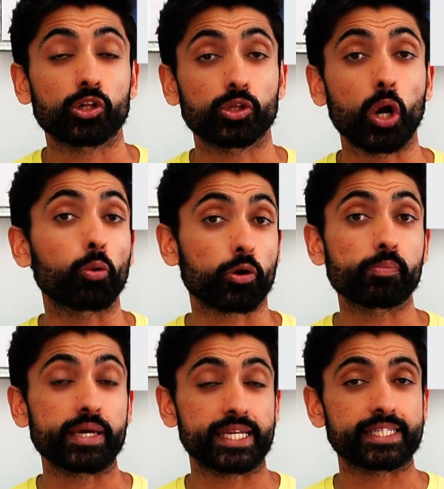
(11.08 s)
lower
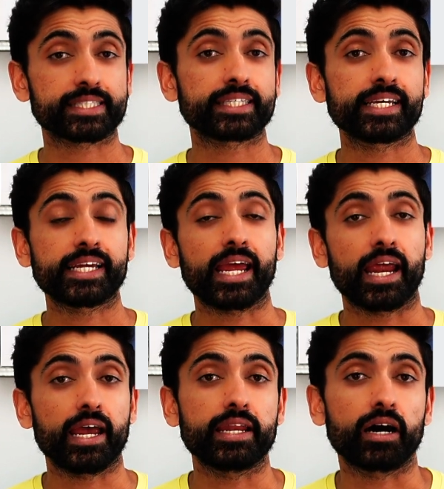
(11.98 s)
minutes.
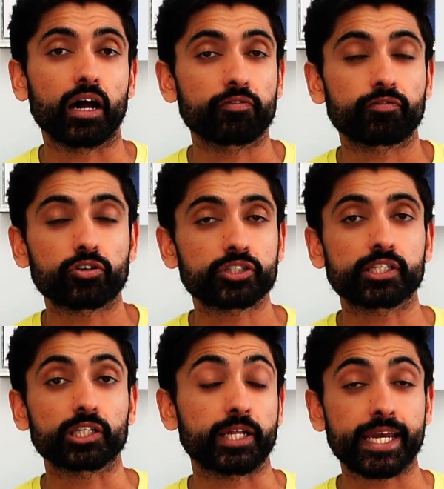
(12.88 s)
And on first
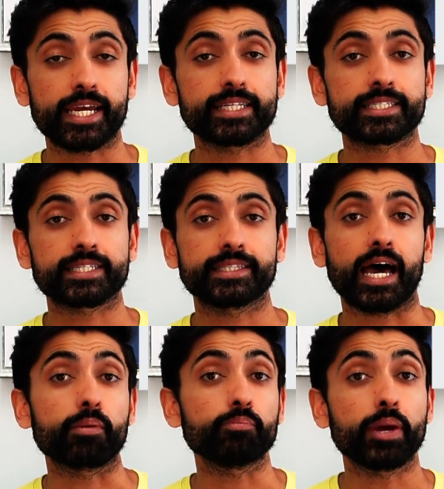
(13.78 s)
glance,
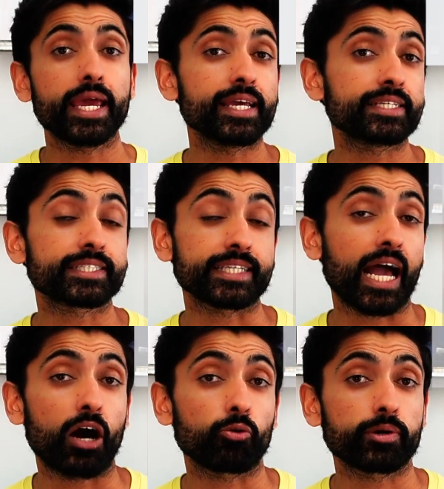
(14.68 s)
that may
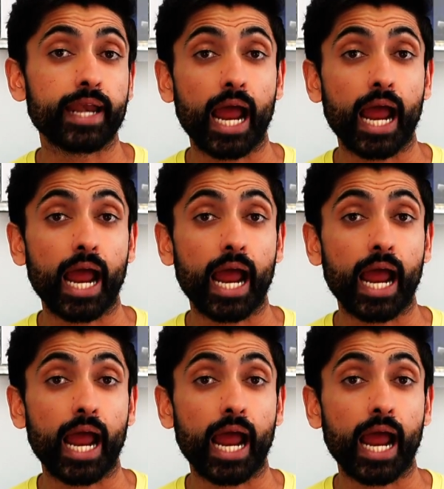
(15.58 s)
sound